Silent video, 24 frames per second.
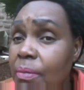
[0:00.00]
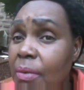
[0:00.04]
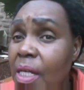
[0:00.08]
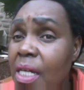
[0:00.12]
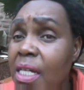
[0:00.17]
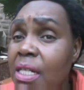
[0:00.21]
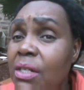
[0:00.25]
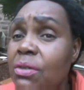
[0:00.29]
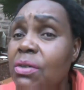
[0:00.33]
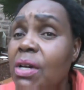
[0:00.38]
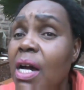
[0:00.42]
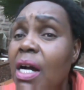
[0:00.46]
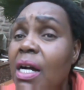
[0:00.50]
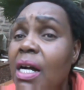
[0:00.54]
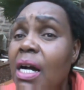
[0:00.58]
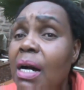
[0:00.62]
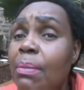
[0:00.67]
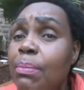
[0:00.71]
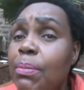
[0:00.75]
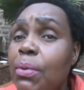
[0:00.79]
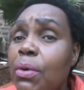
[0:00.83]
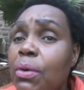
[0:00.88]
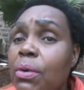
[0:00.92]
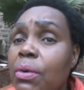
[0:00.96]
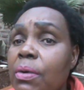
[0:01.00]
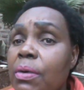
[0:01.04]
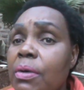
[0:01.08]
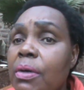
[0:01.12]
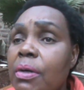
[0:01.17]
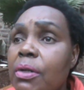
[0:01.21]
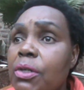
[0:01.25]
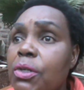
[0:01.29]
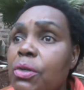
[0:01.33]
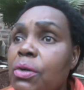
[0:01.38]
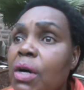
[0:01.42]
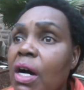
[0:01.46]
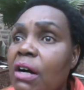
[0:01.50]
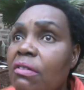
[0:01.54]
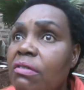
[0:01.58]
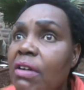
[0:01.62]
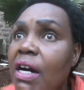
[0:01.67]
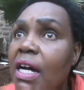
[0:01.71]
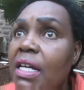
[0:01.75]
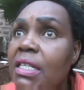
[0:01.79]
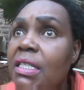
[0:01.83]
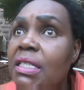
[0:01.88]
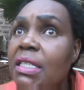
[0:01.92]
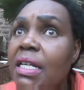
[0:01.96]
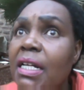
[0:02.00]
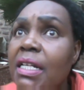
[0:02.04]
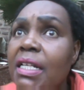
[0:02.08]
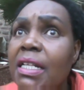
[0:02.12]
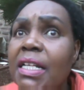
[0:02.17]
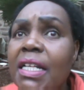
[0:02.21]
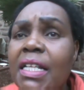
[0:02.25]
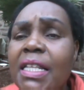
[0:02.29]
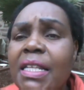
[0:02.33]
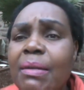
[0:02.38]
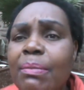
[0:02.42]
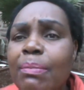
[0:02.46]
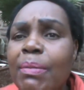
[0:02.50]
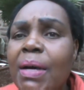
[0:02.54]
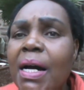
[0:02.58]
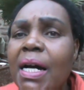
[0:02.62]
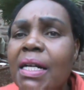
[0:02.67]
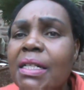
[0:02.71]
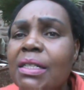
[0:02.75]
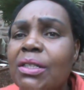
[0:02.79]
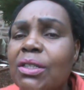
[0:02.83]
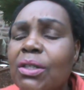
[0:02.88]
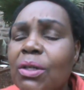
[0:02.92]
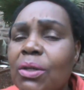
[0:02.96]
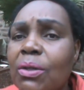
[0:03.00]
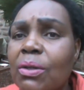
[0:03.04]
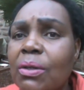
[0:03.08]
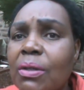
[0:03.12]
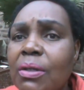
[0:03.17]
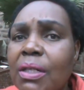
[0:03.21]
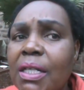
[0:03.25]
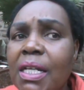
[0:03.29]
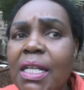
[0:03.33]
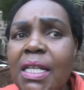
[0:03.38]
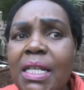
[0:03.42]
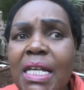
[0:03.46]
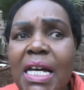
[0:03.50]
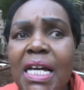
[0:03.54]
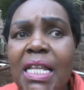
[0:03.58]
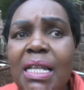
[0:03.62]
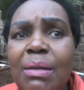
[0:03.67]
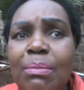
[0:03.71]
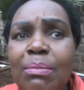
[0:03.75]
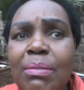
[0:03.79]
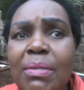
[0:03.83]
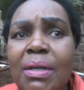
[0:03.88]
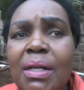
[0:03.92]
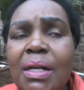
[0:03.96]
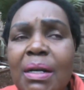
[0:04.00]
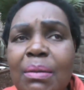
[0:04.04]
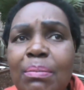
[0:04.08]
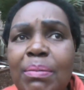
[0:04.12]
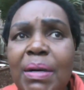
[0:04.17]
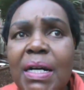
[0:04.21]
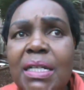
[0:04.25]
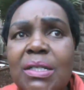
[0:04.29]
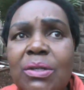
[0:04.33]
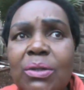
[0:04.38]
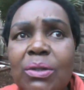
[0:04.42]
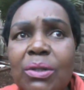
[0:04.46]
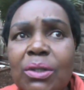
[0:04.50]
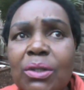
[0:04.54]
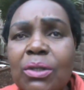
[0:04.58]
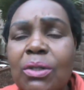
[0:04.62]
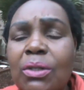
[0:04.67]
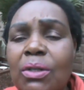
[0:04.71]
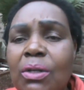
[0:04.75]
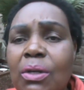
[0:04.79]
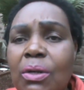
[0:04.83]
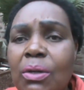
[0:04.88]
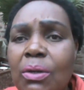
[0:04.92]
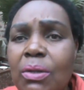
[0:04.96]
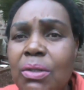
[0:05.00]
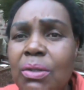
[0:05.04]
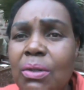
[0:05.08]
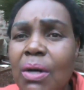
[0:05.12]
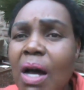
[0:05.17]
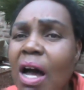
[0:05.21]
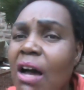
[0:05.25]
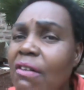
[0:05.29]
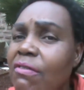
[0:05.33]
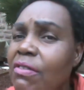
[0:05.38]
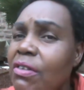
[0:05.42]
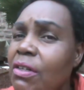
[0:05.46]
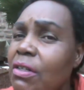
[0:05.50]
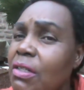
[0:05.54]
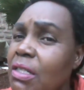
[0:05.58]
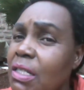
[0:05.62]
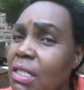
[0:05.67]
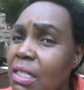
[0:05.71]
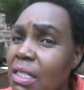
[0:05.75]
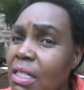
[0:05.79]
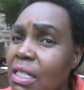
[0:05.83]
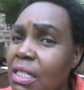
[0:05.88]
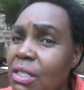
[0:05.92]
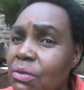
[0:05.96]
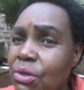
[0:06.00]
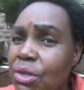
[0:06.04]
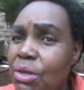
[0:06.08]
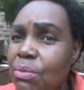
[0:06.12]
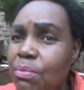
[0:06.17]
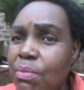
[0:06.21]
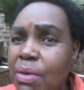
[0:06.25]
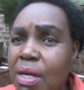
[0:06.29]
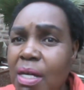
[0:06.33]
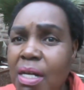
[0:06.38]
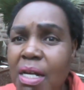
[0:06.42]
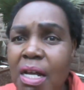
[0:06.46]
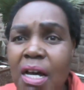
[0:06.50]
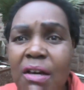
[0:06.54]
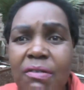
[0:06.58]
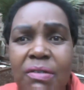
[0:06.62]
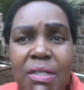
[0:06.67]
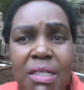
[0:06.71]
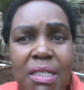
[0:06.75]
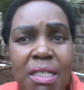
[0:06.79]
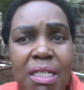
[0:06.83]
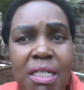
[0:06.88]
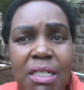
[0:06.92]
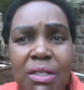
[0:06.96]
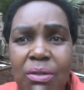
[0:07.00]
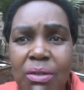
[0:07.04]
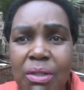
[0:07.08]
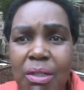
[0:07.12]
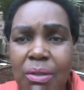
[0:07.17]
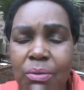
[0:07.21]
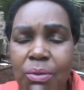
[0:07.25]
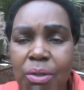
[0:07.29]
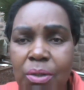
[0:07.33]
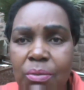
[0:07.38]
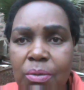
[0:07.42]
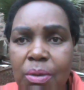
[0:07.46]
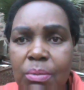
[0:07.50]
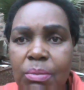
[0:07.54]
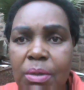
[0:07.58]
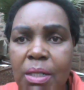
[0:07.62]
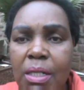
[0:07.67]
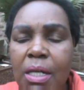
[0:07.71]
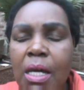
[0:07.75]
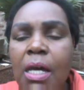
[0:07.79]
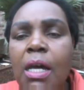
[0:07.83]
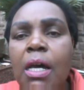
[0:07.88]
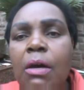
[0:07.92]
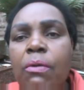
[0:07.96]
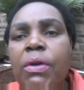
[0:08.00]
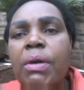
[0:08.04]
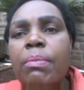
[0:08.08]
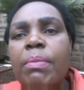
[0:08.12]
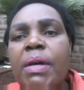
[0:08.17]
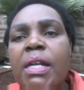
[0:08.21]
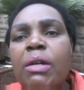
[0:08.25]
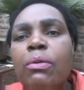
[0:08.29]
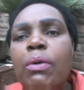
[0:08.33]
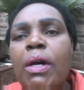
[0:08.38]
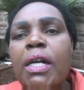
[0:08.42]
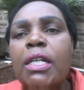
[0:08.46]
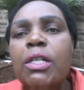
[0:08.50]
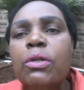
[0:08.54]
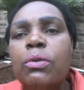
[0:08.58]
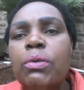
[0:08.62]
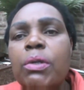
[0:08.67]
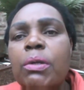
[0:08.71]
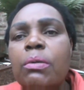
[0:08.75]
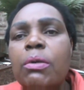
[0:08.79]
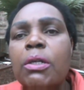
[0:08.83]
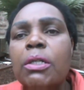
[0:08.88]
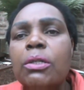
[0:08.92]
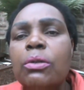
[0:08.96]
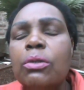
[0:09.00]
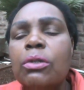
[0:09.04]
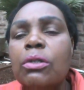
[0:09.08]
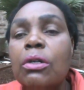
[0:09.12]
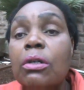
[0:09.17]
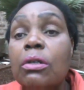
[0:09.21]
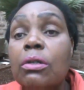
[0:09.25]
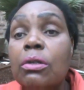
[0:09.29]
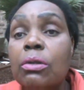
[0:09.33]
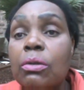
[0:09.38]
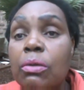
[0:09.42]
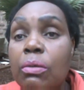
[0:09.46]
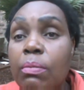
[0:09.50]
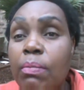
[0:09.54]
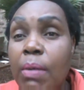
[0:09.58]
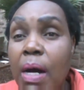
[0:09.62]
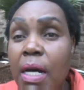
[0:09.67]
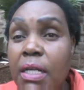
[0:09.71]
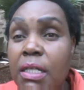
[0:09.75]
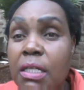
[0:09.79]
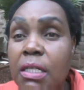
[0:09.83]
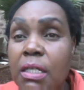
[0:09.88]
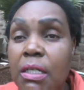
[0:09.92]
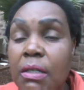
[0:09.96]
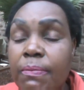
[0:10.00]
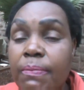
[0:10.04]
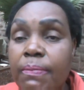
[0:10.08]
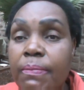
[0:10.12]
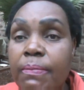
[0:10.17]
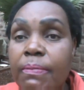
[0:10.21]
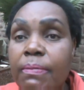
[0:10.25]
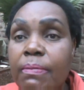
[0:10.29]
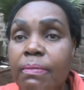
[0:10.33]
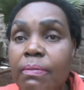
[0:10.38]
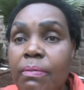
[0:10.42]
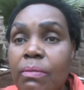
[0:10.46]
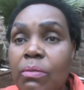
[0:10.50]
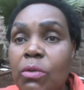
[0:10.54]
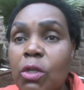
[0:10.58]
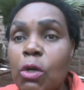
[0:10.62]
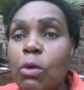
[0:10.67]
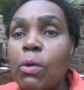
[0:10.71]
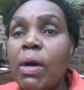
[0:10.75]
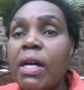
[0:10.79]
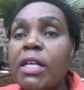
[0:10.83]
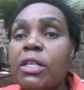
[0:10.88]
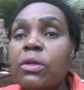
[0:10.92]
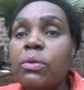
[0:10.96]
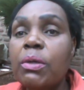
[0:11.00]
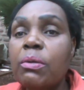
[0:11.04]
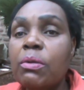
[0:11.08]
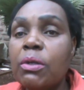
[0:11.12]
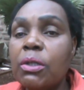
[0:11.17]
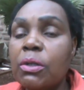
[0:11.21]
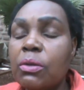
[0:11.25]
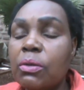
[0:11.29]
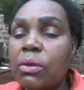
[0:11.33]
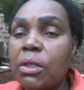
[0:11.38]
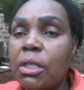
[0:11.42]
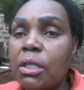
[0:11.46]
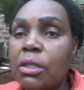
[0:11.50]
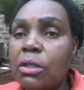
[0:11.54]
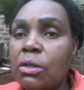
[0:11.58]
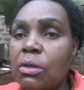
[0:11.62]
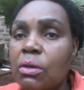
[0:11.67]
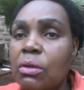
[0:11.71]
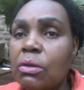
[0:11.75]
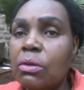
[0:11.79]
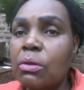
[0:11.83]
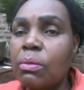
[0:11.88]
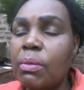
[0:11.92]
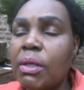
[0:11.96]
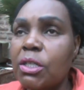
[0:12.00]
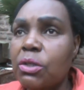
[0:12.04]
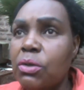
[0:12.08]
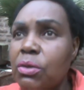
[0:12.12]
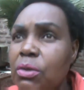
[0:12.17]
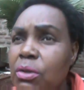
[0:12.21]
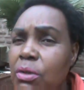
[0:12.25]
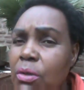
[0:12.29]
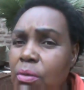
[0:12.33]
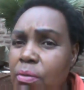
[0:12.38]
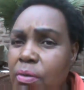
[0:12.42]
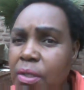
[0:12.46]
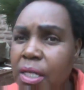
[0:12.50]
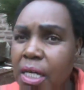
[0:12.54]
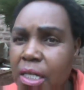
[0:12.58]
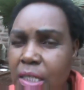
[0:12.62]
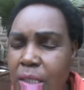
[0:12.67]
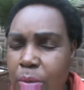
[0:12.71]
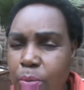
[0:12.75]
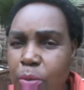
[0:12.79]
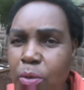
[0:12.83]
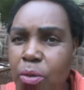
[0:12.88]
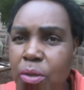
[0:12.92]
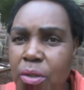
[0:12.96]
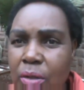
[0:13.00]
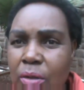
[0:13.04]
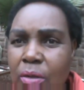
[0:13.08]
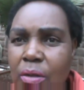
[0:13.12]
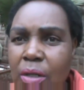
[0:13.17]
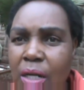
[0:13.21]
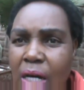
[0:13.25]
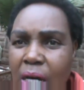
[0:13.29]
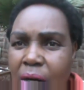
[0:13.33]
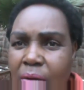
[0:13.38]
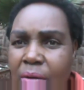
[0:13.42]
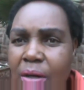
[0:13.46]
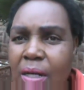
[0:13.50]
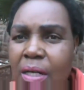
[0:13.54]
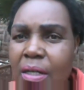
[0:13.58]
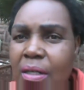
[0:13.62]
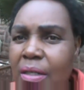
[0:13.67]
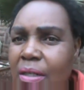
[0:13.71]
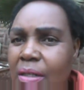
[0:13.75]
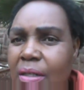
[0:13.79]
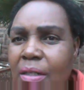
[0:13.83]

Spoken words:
and you're a couple, you have answered, let the man talk, let the other person talk also. I've not seen it with men, I've seen it only with women. Women, why do we want to talk too much? Why do we want to talk too much? Do you know we expose all our